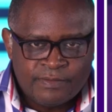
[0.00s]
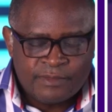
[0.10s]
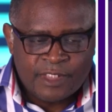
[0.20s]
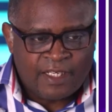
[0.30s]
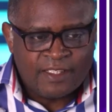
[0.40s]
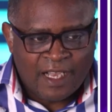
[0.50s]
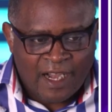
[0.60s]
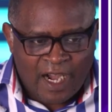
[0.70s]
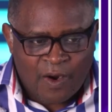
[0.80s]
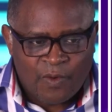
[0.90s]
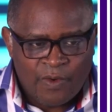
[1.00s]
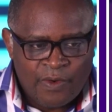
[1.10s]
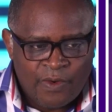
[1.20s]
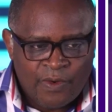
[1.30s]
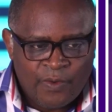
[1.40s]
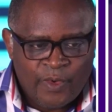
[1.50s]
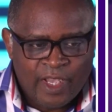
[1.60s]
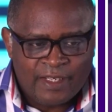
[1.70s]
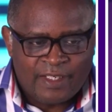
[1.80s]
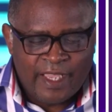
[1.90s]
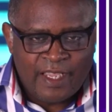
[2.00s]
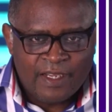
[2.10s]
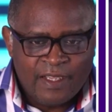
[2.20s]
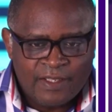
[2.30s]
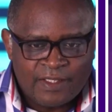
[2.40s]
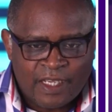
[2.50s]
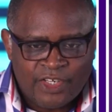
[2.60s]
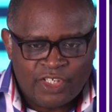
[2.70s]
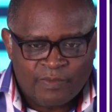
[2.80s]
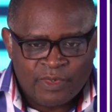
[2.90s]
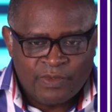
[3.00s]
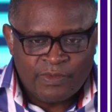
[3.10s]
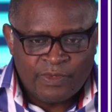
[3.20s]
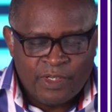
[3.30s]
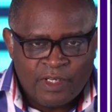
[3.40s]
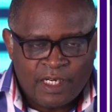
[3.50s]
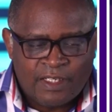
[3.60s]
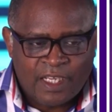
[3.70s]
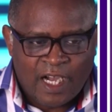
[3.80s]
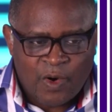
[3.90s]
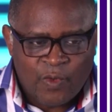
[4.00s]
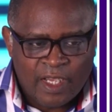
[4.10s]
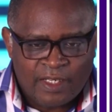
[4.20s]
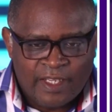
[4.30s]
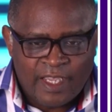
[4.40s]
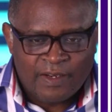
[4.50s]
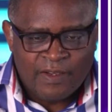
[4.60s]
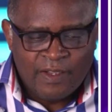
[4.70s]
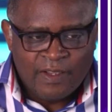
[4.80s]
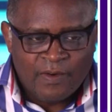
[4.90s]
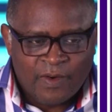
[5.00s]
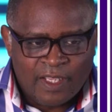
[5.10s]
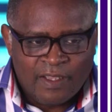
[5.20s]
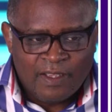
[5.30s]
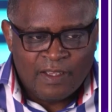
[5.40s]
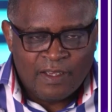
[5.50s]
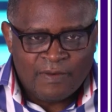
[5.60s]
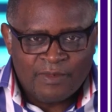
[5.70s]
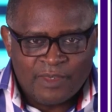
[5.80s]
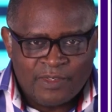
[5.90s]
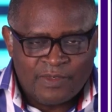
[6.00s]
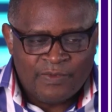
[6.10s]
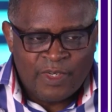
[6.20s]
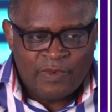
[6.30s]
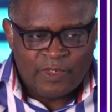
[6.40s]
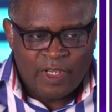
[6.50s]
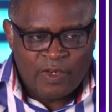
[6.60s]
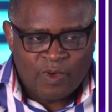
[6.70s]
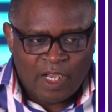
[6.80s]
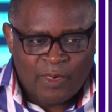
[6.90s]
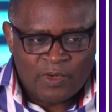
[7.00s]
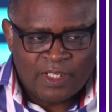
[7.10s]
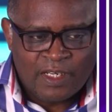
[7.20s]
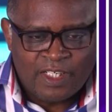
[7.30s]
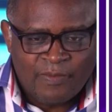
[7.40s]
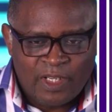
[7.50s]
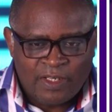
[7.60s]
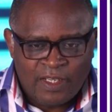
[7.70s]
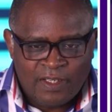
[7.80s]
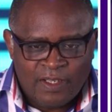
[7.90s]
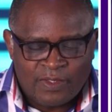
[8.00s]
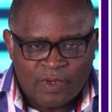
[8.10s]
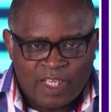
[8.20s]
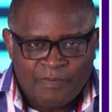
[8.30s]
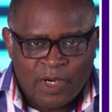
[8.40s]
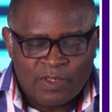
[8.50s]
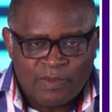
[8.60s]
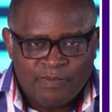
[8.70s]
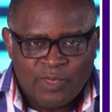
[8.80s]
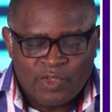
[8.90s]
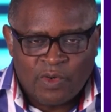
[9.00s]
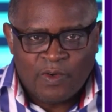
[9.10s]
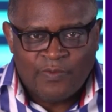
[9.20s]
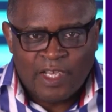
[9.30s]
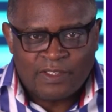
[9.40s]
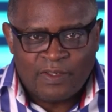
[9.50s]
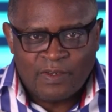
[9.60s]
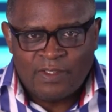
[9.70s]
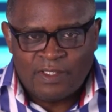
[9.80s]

That is how we attain sonship. That is how we attain, okay, when we talk about sonship, he's talking about both, all of us, you know,